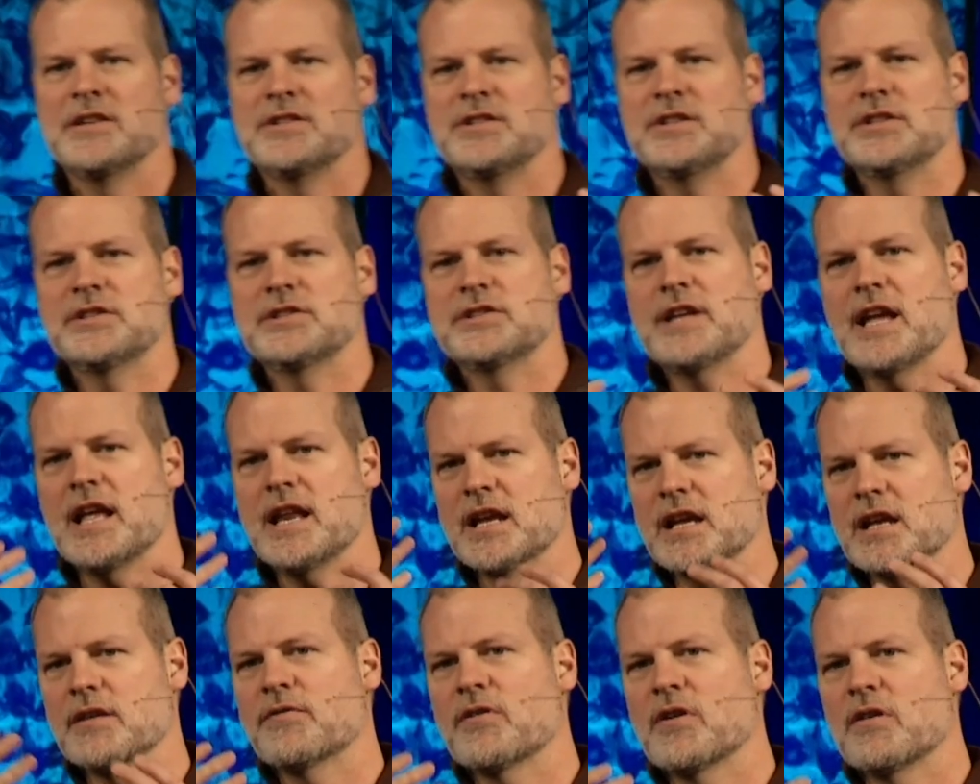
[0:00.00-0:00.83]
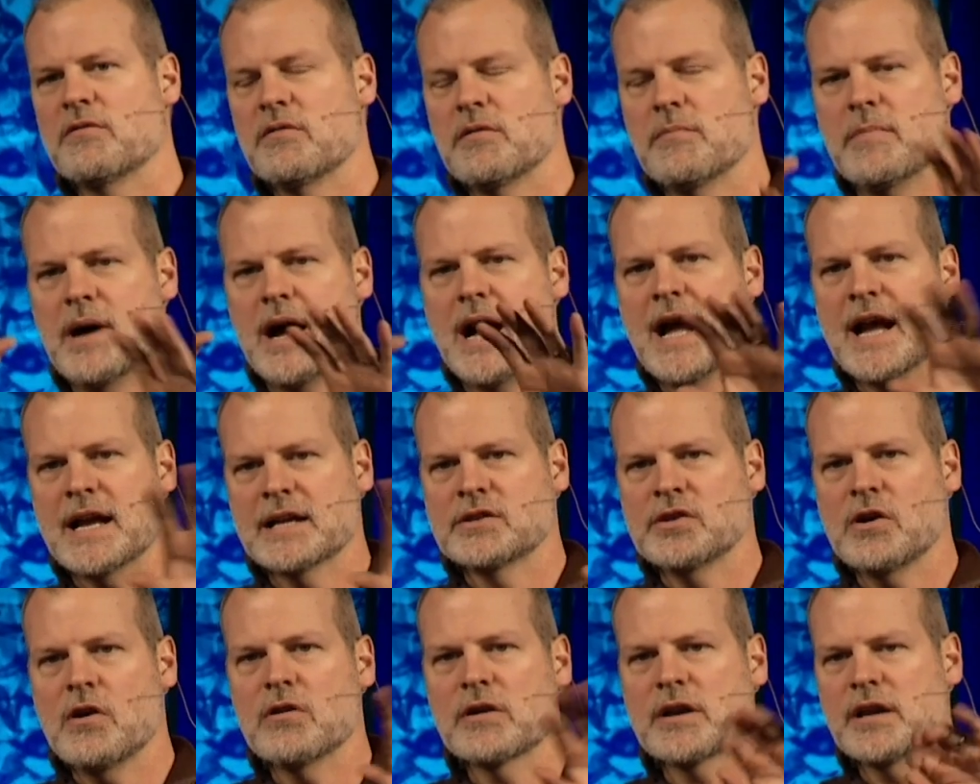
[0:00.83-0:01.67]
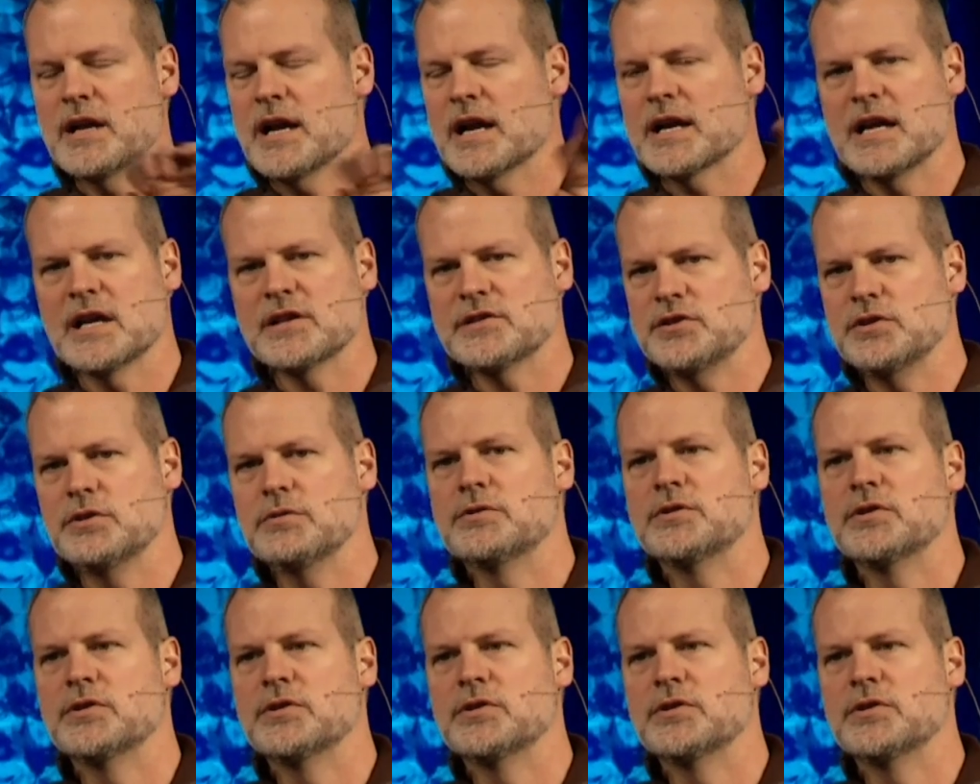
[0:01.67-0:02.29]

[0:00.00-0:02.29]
and she's standing in front of a mic talking, I guess,